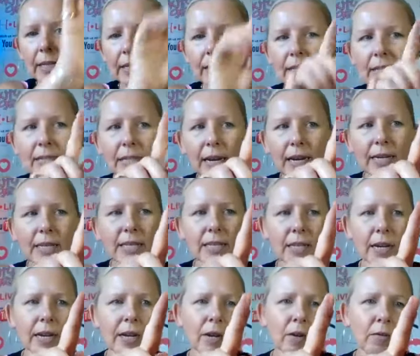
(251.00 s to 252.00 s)
like the size
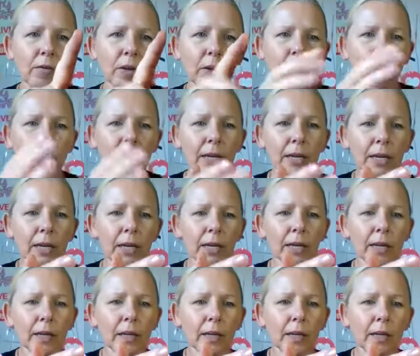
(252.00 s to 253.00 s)
of a pea
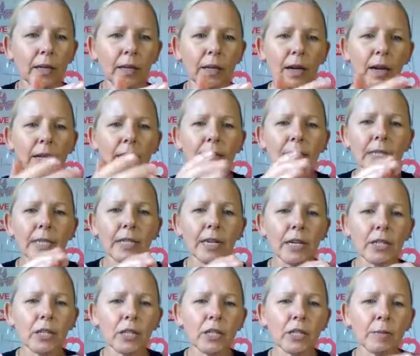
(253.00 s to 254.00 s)
i like to
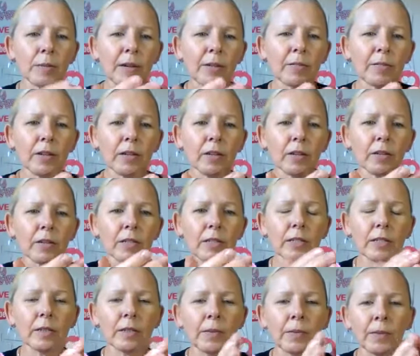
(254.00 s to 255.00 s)
touch it to my
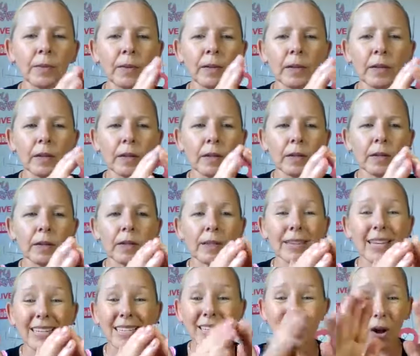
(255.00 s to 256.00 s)
fingers
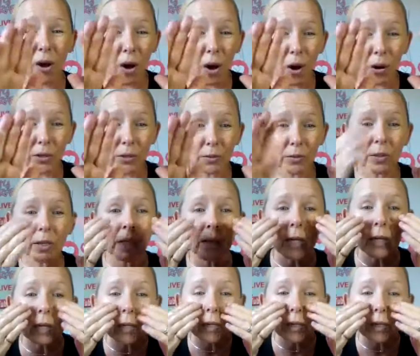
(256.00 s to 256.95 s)
that's all you need